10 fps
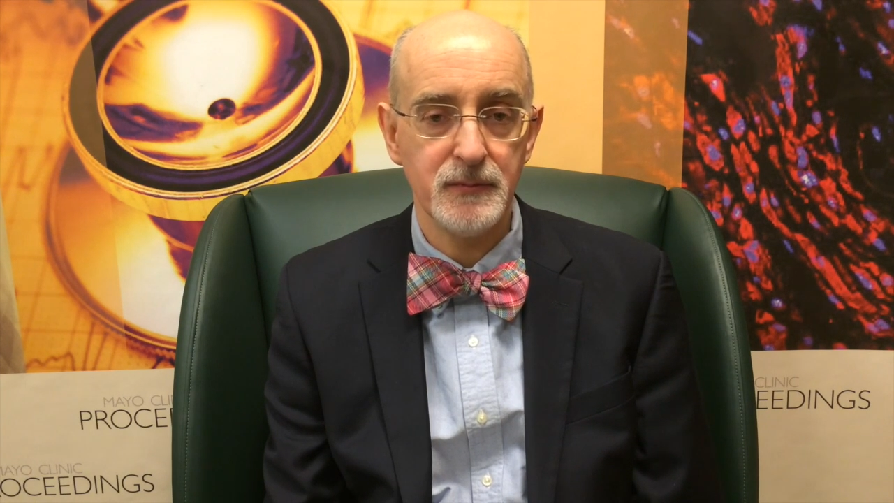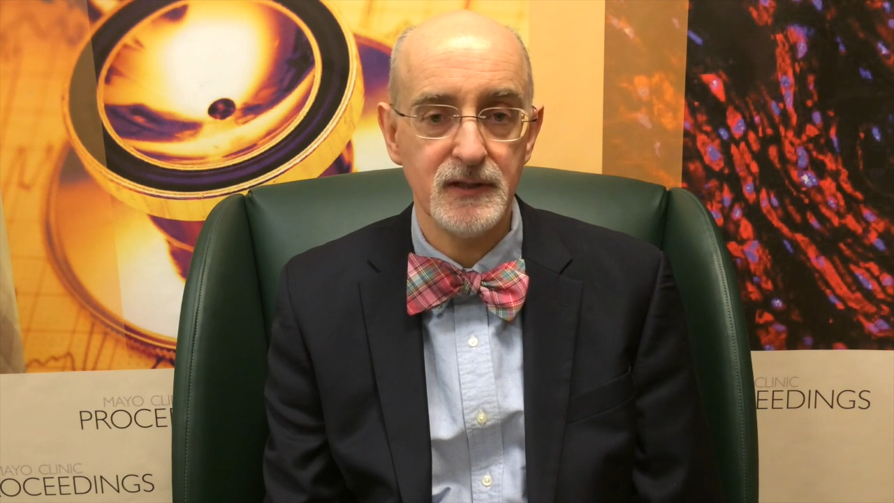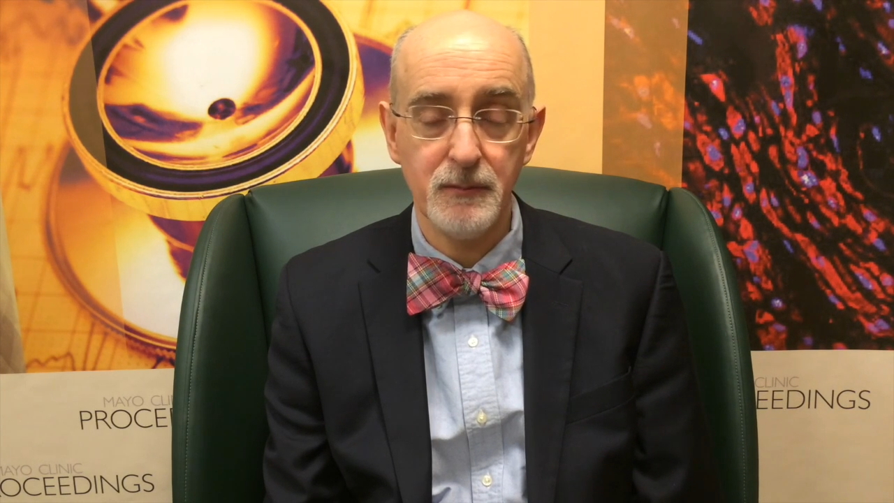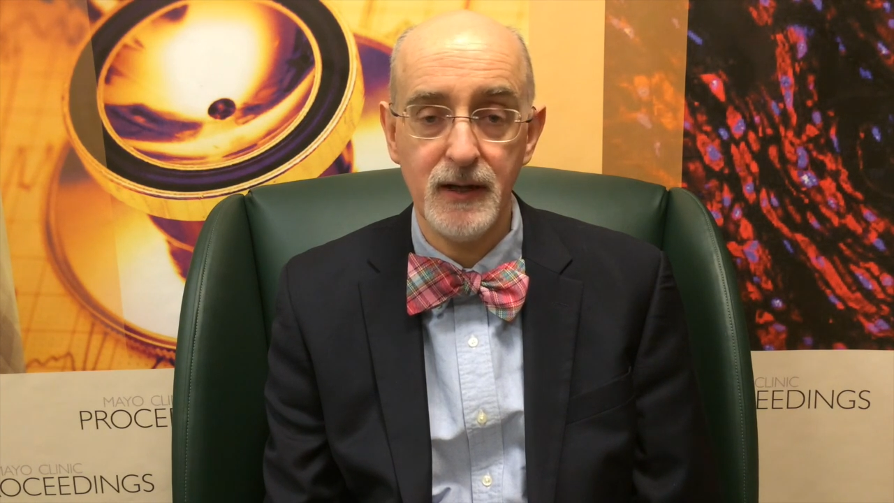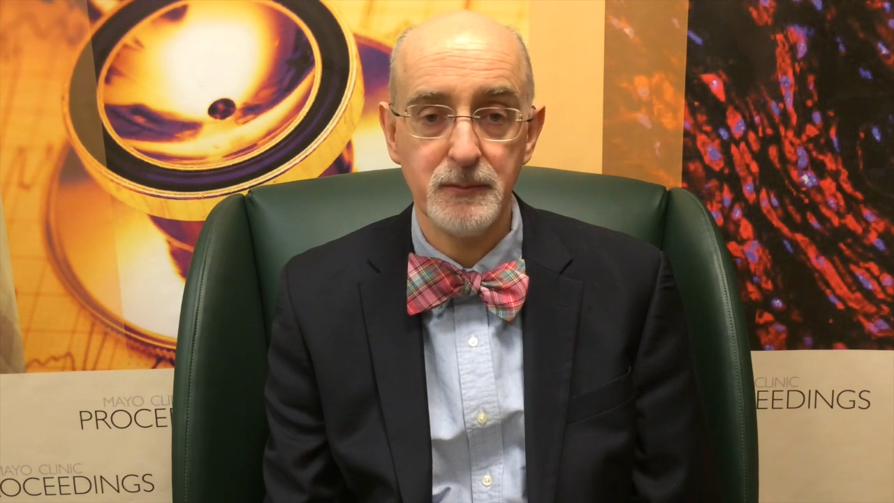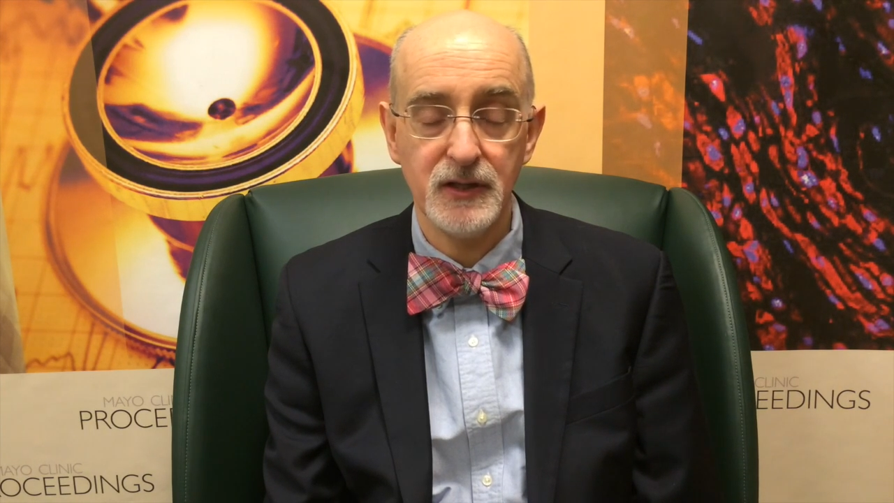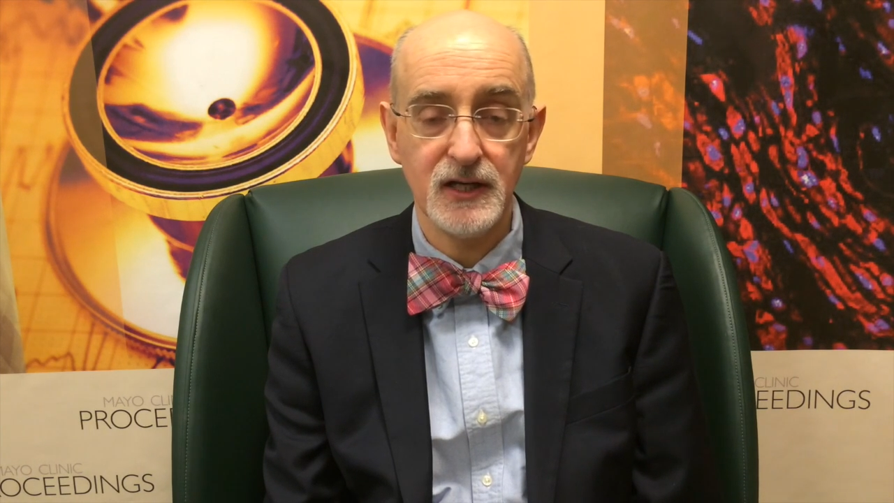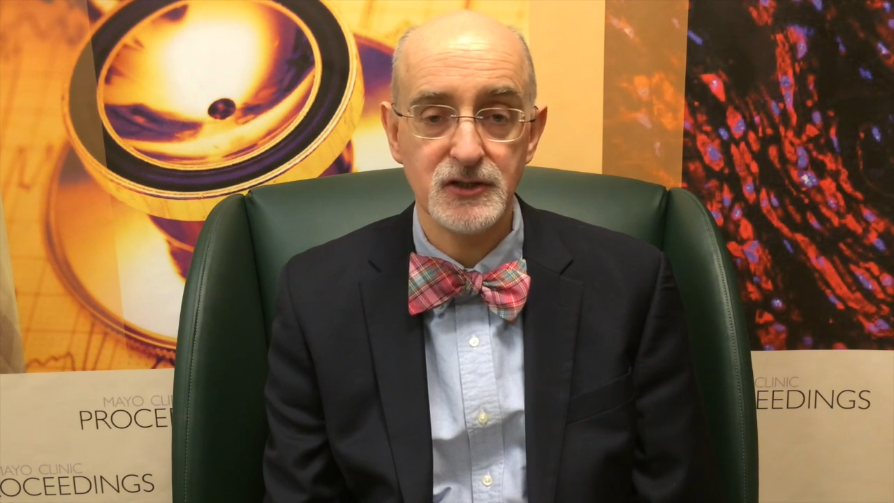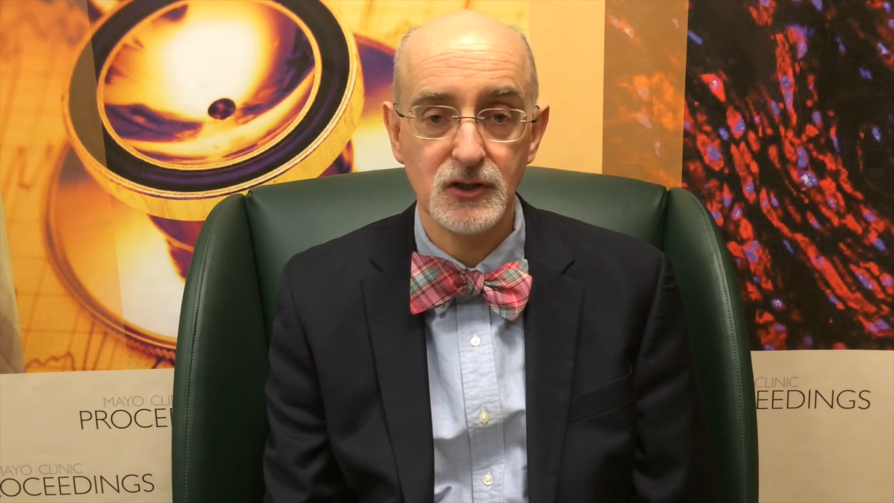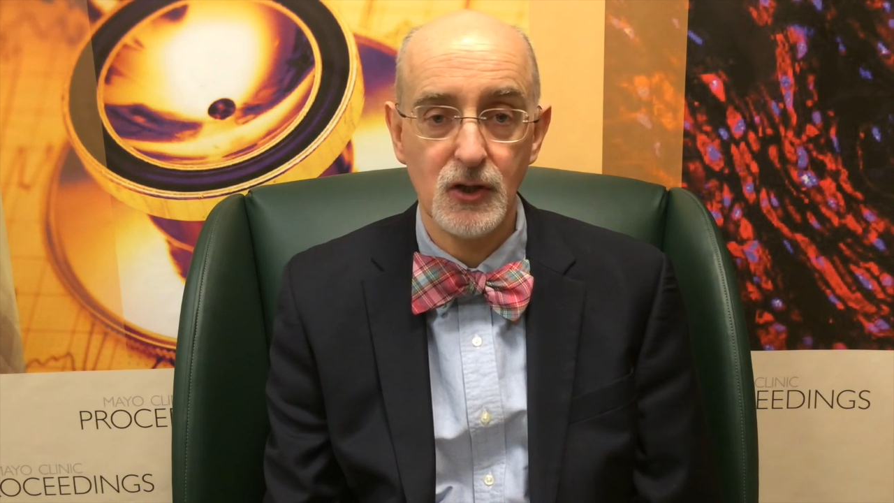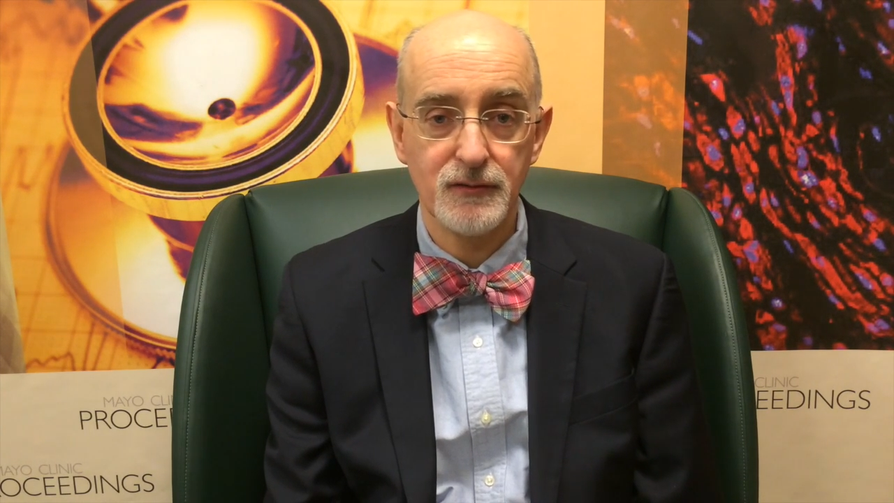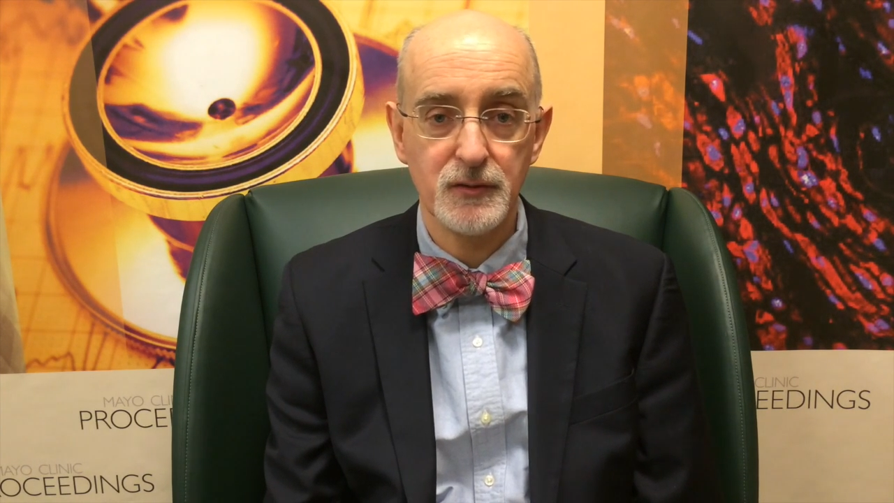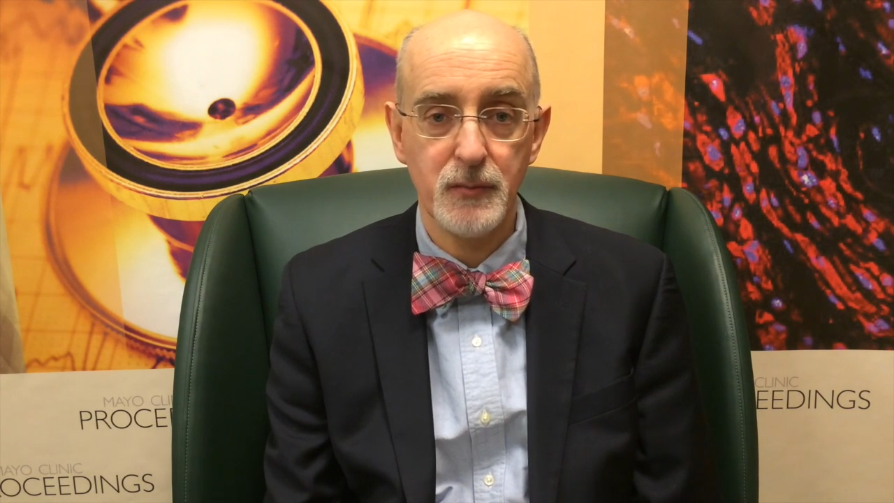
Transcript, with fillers: in a population covered